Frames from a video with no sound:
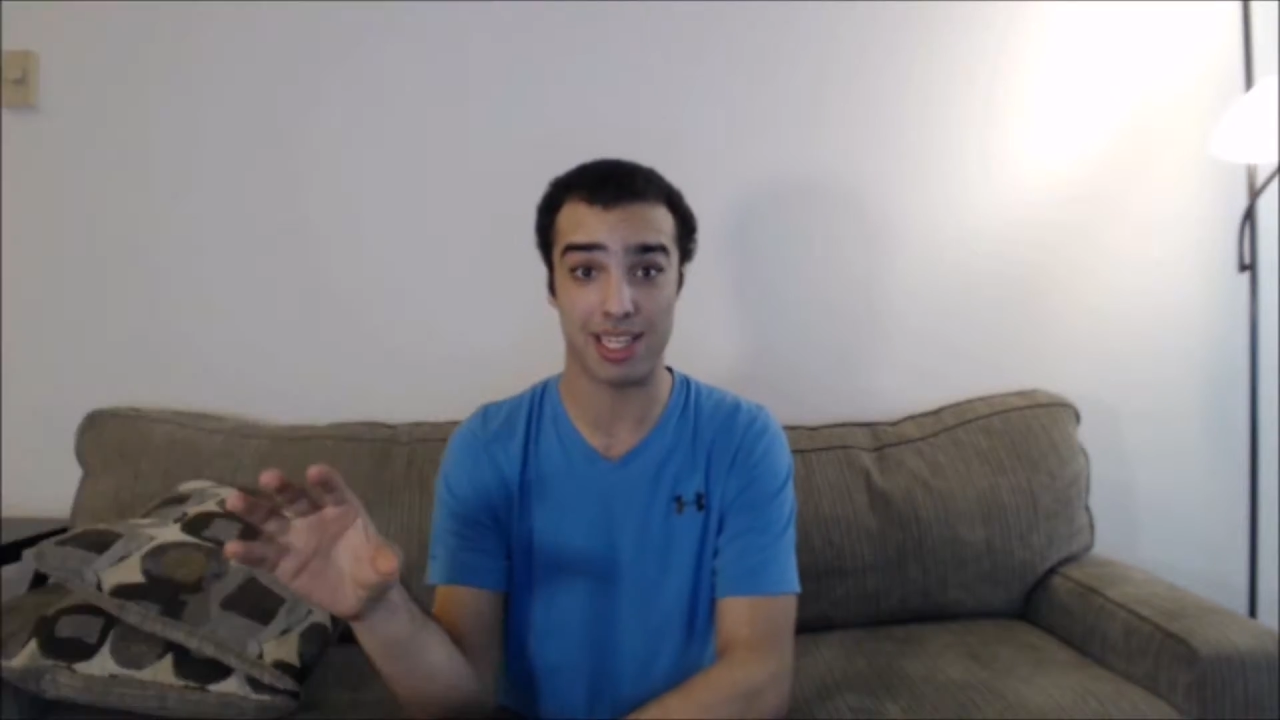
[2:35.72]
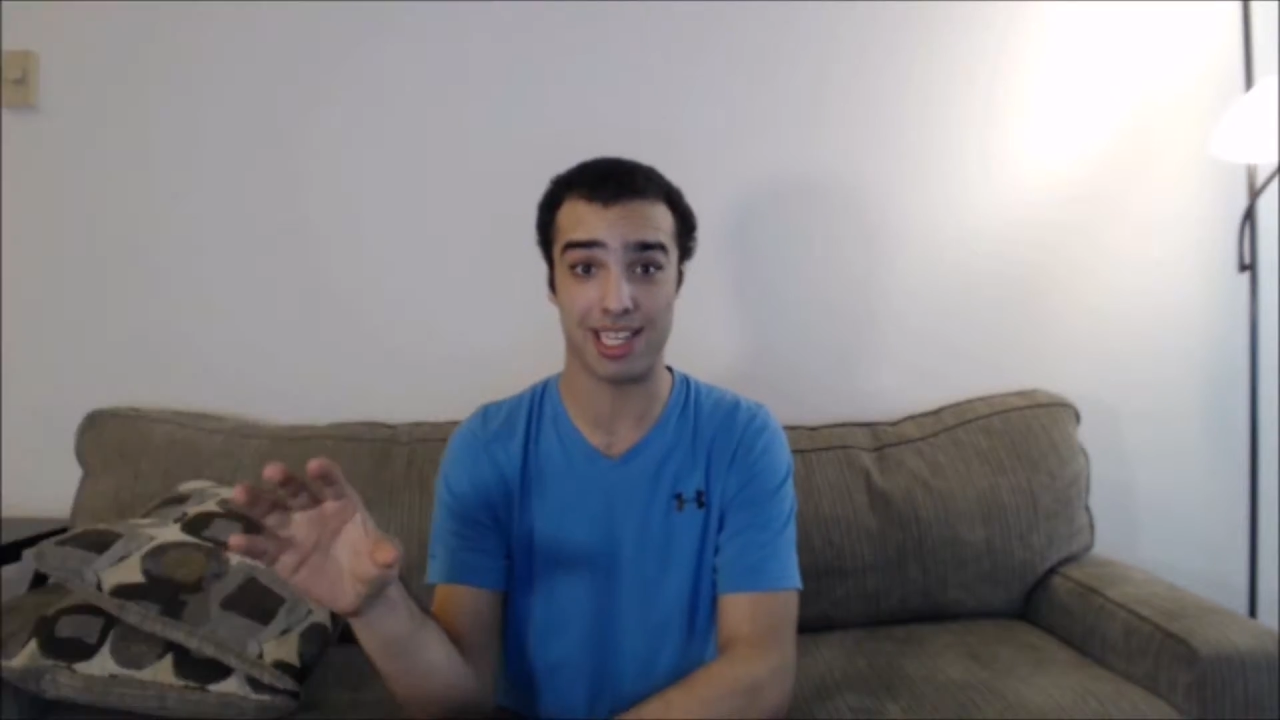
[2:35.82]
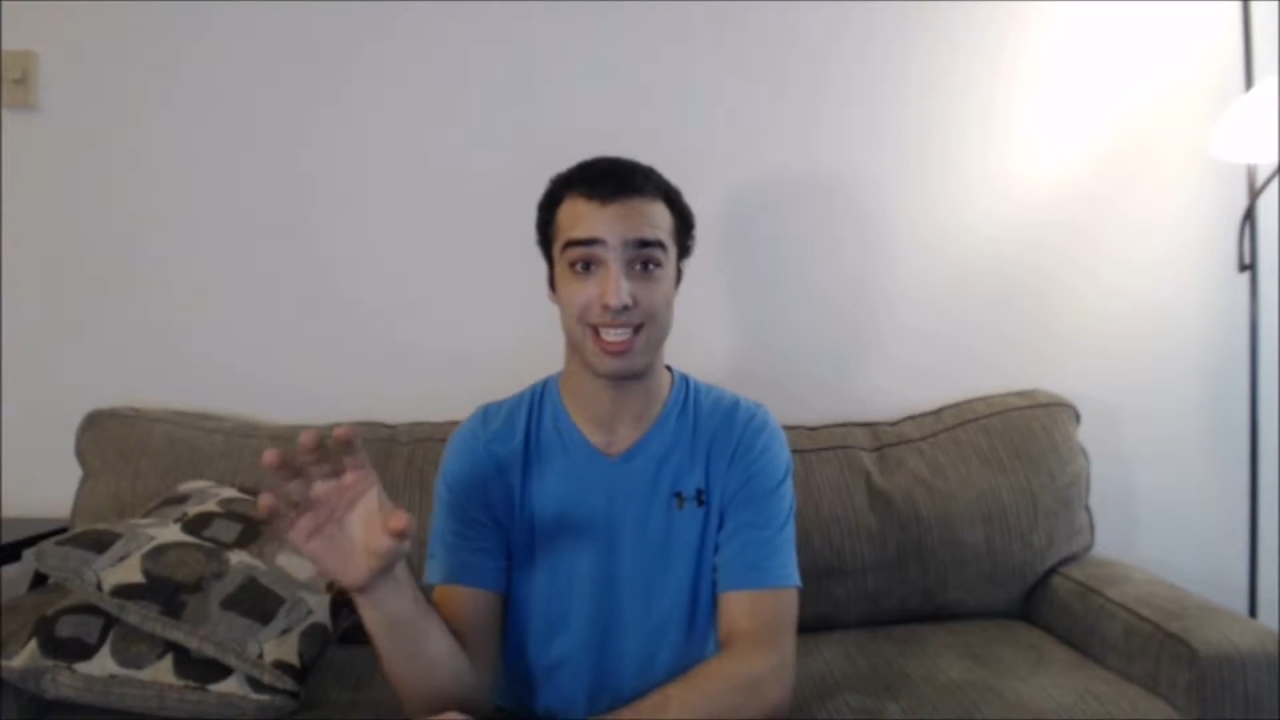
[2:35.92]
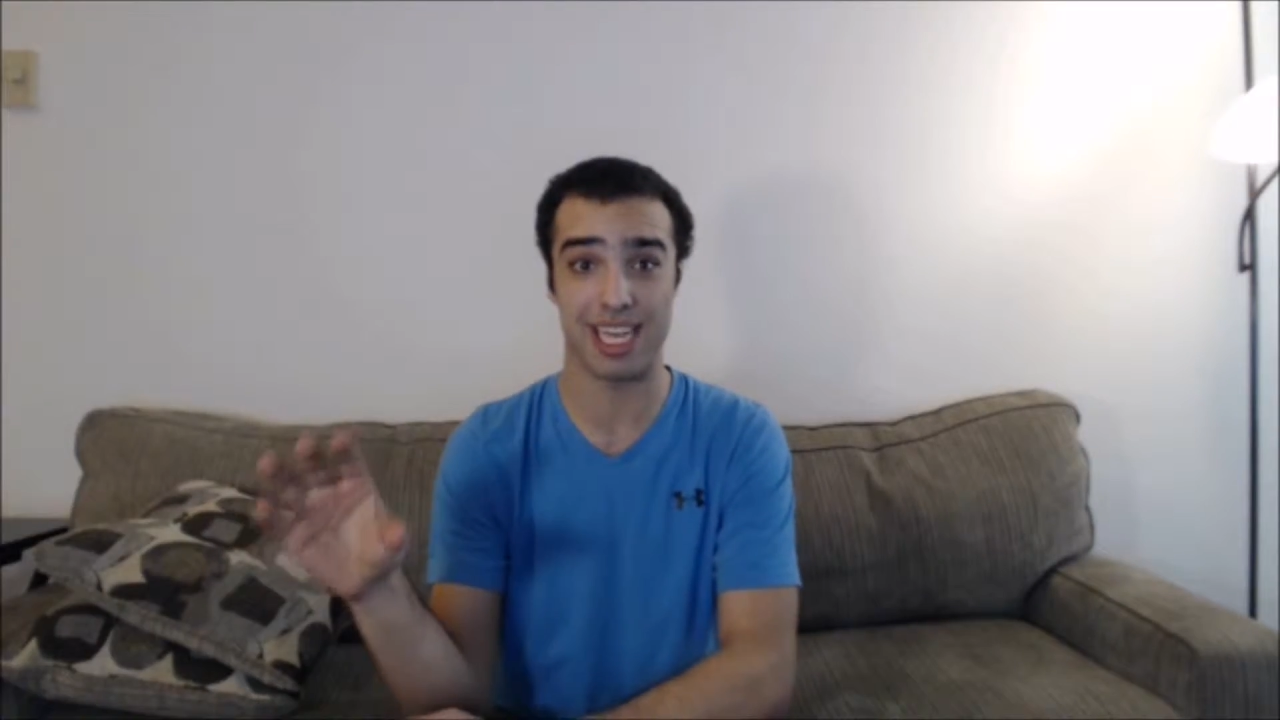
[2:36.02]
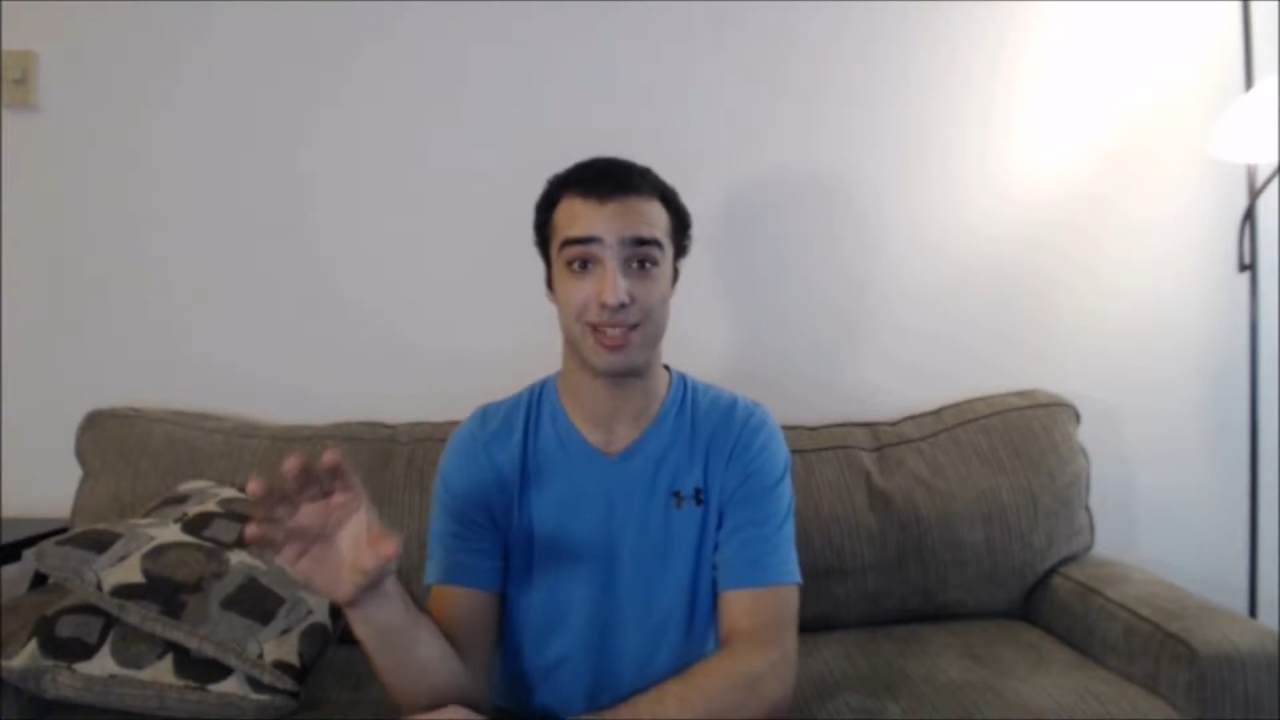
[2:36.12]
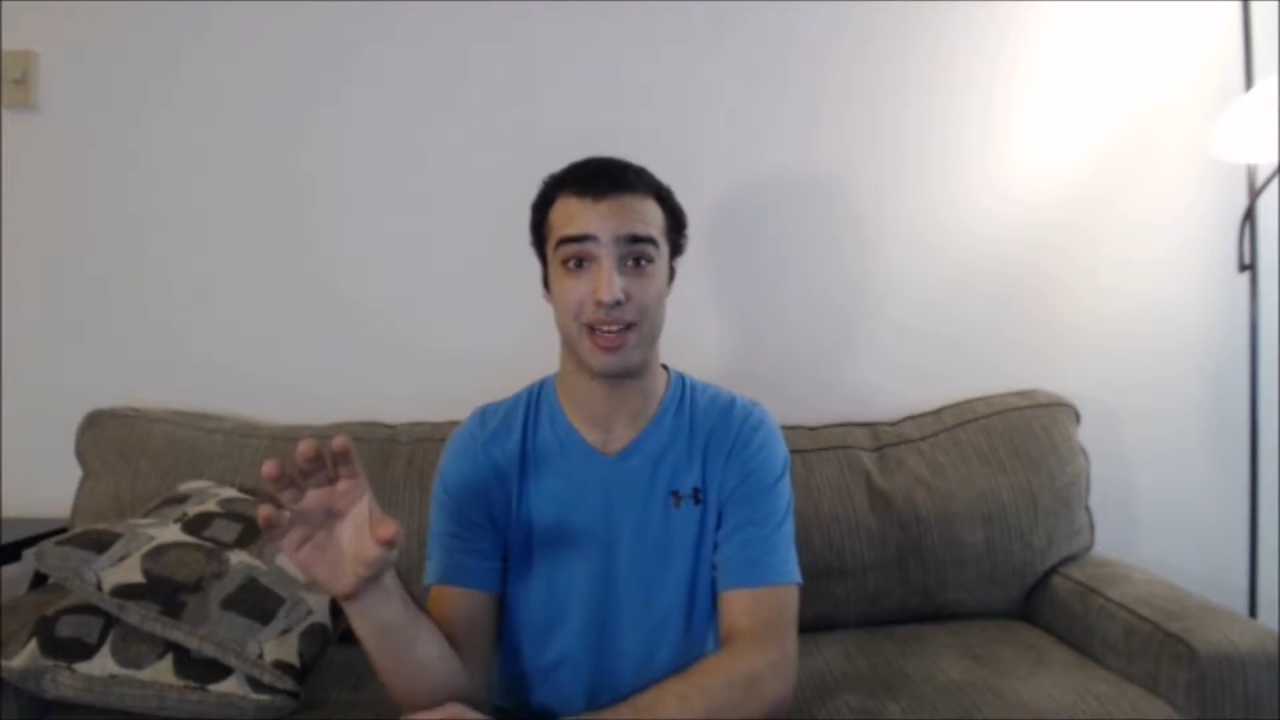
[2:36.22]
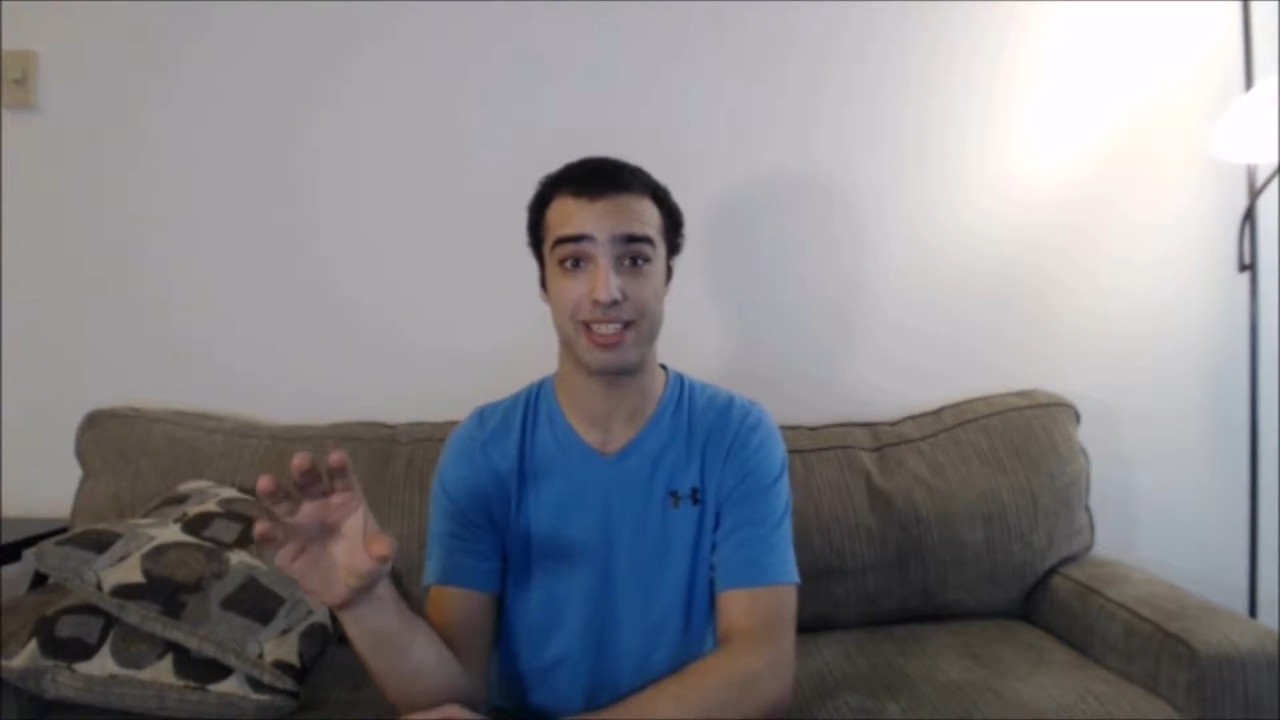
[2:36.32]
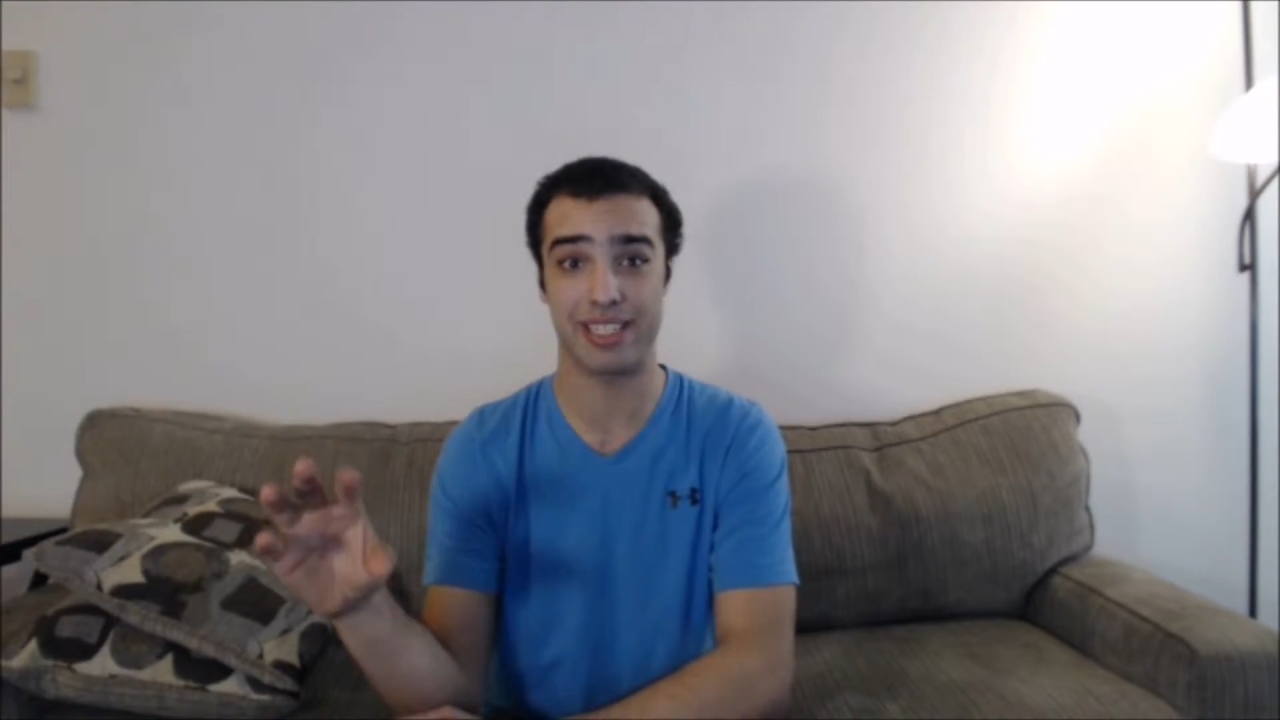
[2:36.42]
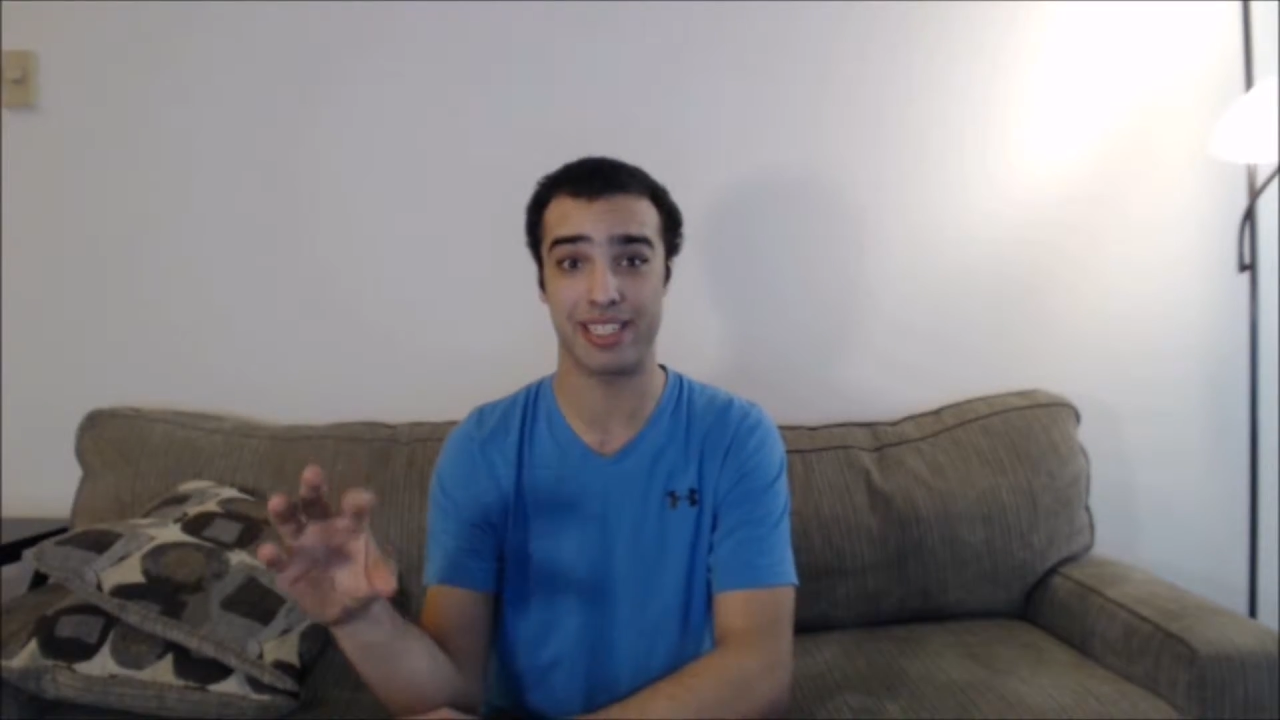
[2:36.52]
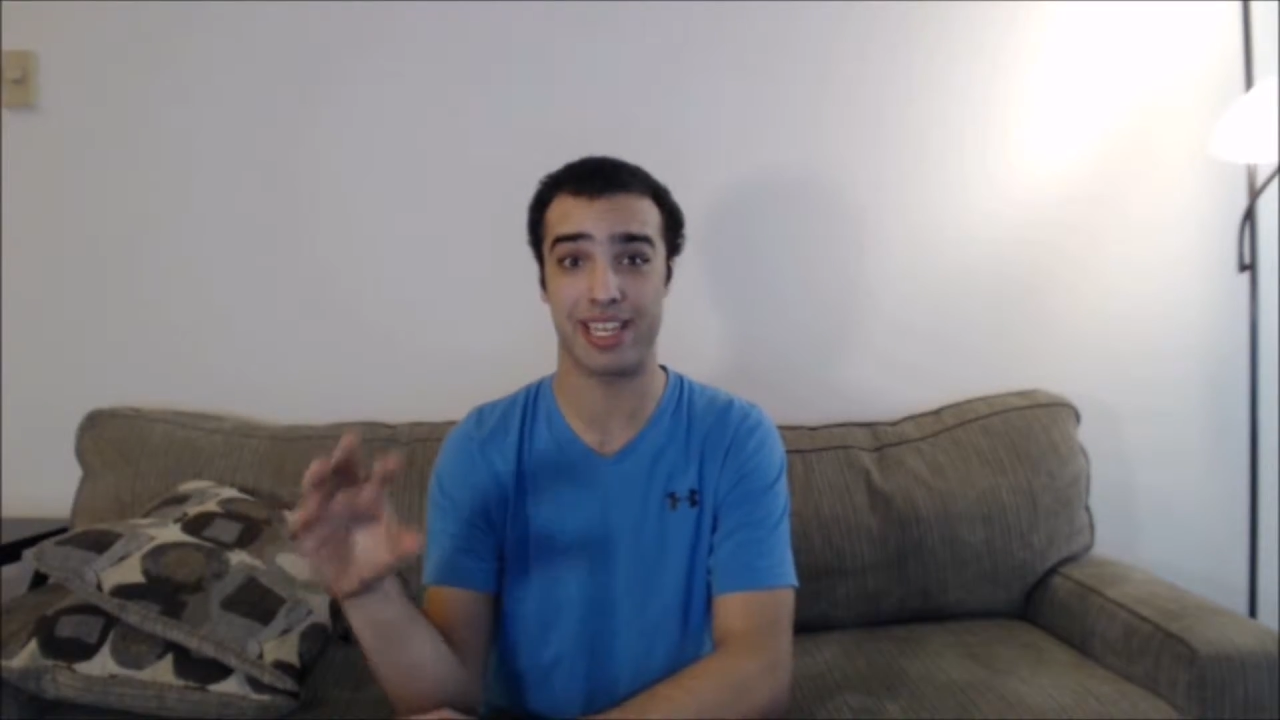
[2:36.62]
these
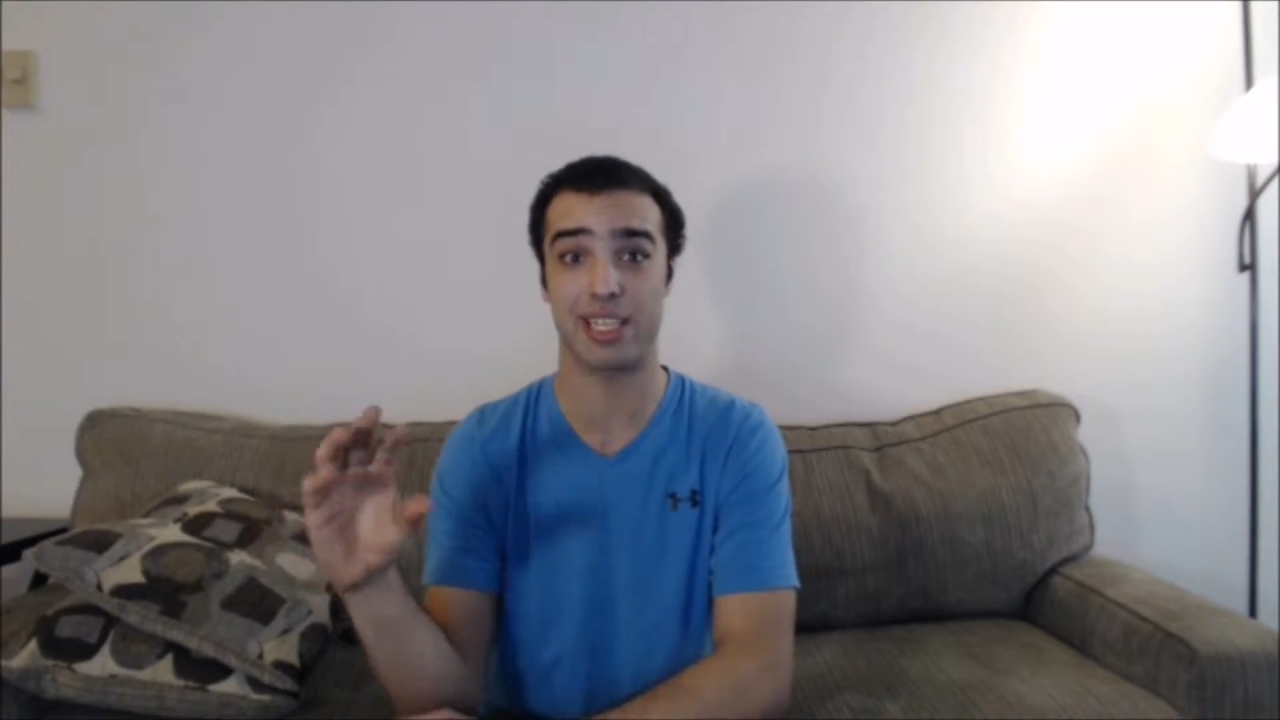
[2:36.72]
exaggerations